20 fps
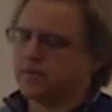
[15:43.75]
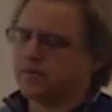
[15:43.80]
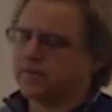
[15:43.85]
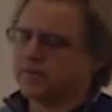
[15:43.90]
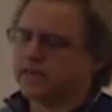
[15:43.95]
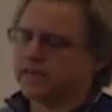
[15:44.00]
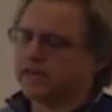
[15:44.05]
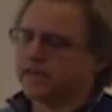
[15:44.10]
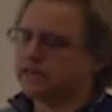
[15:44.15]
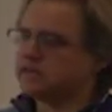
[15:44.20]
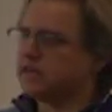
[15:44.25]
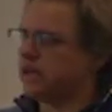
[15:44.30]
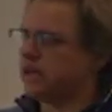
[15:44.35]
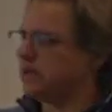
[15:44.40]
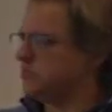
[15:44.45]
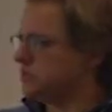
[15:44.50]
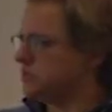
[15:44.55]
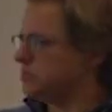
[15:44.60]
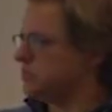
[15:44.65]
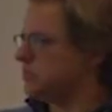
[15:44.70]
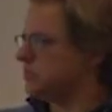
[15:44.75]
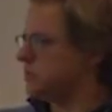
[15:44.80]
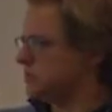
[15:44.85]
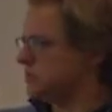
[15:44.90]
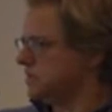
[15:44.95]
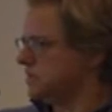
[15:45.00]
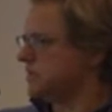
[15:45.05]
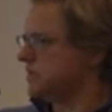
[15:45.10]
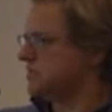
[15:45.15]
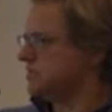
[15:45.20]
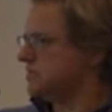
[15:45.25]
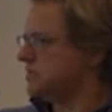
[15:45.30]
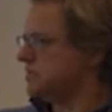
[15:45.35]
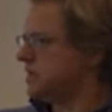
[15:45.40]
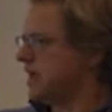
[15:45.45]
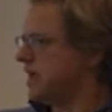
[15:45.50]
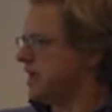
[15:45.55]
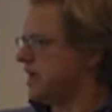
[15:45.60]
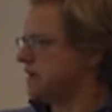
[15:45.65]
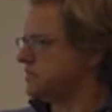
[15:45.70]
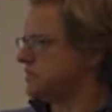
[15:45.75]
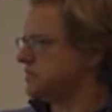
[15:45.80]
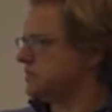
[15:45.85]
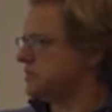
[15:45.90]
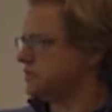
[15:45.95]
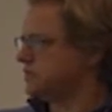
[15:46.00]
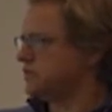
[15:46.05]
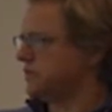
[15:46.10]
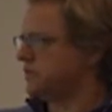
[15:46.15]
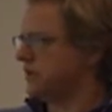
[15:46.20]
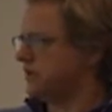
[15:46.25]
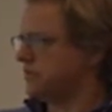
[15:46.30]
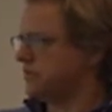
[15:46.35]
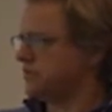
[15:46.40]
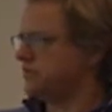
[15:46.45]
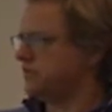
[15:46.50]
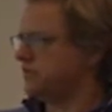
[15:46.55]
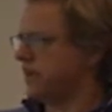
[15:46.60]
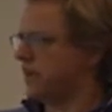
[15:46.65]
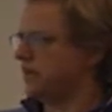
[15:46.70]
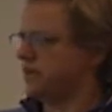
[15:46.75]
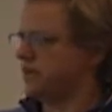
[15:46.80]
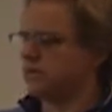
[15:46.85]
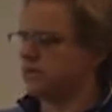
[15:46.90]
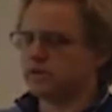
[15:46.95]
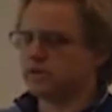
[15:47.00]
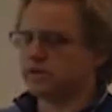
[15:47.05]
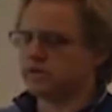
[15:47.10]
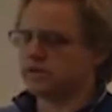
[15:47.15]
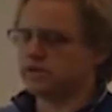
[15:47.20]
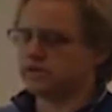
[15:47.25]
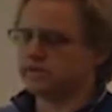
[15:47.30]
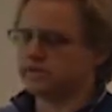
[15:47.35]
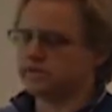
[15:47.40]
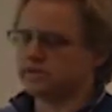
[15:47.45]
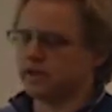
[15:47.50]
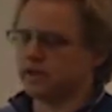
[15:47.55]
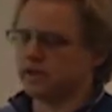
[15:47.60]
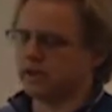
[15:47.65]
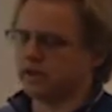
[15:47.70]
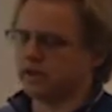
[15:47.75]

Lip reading: the intangible uses as cultural heritage value is